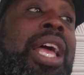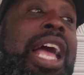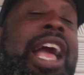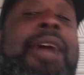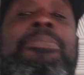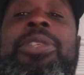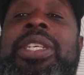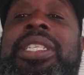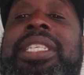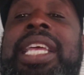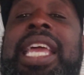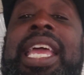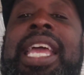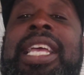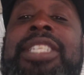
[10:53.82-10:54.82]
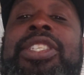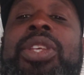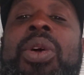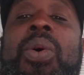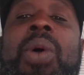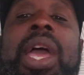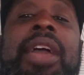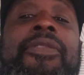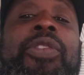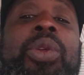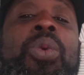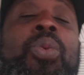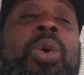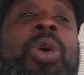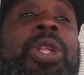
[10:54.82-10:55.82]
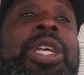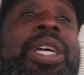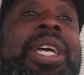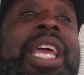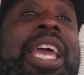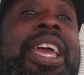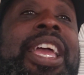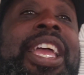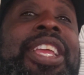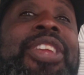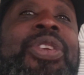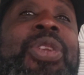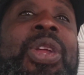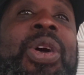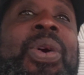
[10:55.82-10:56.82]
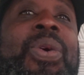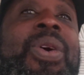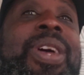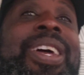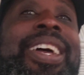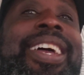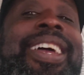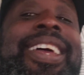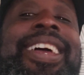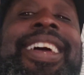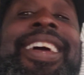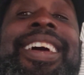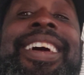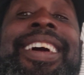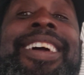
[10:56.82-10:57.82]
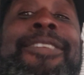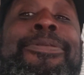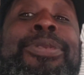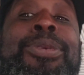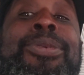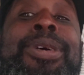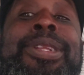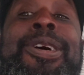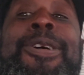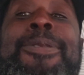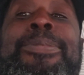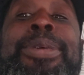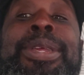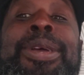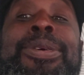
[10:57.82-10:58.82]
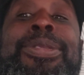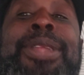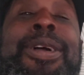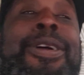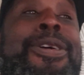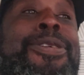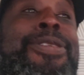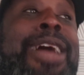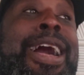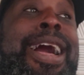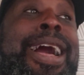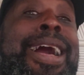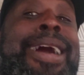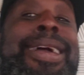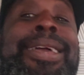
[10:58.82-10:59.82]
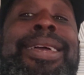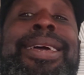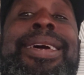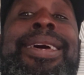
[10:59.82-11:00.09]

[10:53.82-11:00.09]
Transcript: I'm just saying. So if you wanna, if you wanna open your third eye,